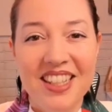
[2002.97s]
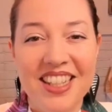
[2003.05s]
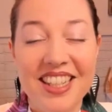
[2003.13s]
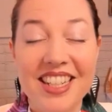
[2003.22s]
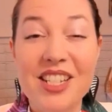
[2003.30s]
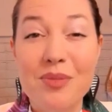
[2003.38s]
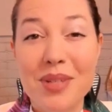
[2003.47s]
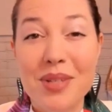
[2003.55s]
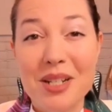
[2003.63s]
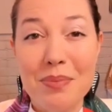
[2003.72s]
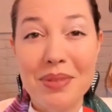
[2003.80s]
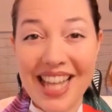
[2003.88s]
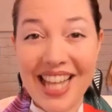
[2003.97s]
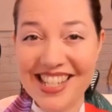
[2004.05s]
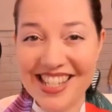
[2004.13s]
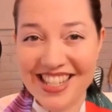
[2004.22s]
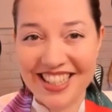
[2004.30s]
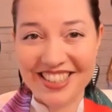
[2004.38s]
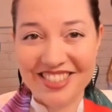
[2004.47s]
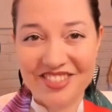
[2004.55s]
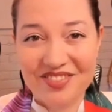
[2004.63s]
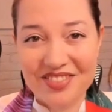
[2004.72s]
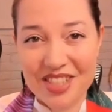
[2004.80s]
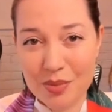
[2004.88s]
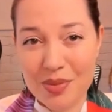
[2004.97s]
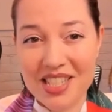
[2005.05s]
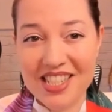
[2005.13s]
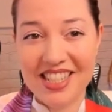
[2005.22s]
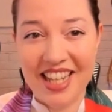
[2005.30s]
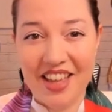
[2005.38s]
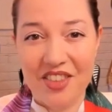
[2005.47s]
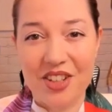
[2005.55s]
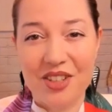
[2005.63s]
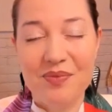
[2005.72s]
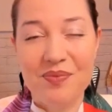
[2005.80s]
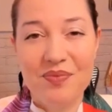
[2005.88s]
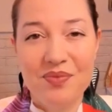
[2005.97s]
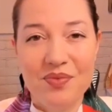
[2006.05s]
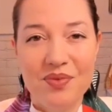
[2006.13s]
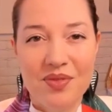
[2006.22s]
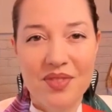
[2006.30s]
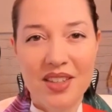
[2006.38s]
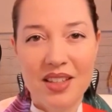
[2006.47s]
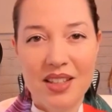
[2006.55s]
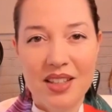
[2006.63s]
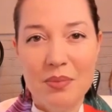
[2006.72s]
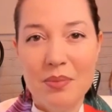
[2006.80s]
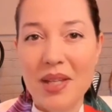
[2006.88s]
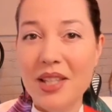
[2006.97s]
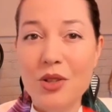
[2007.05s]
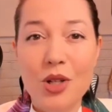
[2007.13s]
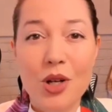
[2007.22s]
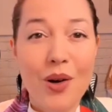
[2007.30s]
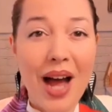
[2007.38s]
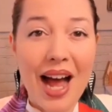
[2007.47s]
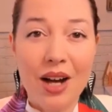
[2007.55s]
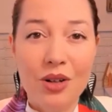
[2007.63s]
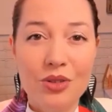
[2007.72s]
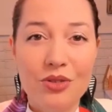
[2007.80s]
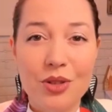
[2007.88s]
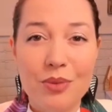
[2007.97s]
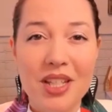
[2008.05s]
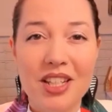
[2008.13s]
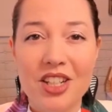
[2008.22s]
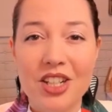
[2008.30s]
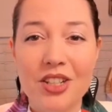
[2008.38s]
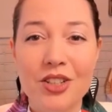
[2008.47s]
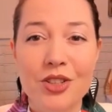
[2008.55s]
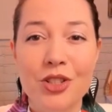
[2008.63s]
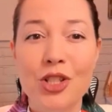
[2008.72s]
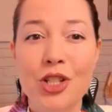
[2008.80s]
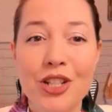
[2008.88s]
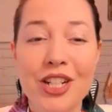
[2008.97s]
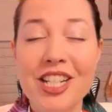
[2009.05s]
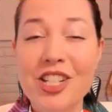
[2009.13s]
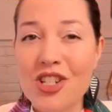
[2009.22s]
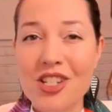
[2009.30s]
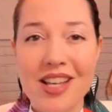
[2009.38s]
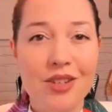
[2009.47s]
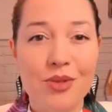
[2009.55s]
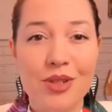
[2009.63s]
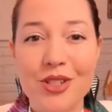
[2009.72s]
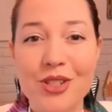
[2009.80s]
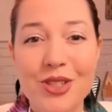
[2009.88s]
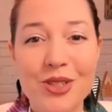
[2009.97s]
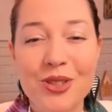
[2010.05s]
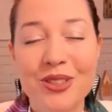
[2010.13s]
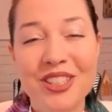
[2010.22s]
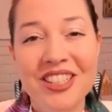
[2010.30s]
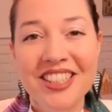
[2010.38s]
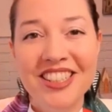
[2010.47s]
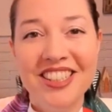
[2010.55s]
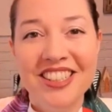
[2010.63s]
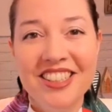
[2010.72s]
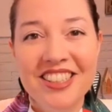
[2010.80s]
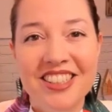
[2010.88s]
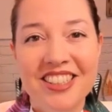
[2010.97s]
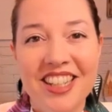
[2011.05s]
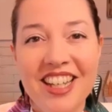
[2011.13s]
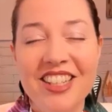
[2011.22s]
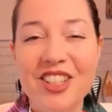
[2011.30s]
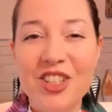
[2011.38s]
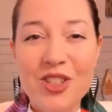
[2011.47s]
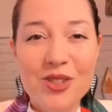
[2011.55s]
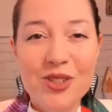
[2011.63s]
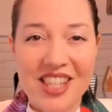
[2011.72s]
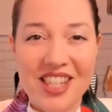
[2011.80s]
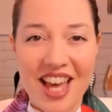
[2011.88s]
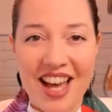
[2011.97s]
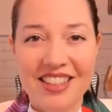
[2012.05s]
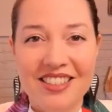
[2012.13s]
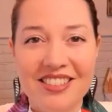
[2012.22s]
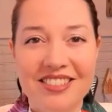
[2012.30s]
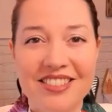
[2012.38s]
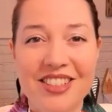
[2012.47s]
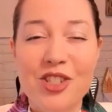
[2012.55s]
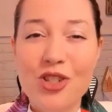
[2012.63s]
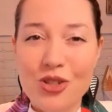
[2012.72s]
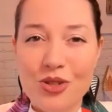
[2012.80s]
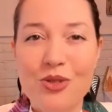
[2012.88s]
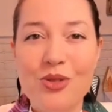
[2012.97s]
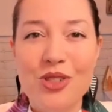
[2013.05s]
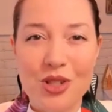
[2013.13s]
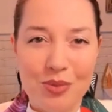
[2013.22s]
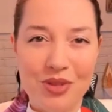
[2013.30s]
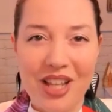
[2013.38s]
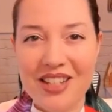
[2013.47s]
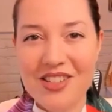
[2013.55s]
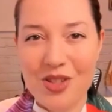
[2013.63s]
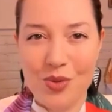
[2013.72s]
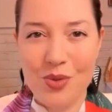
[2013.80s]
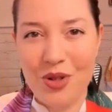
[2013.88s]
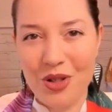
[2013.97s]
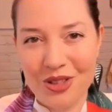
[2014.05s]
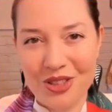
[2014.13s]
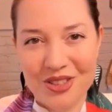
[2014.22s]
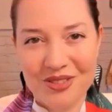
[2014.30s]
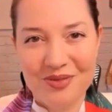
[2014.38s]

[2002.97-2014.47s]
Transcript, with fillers: It has been a blessing to be together. May you go out from here nourished and renewed and use that to choose to bless the world.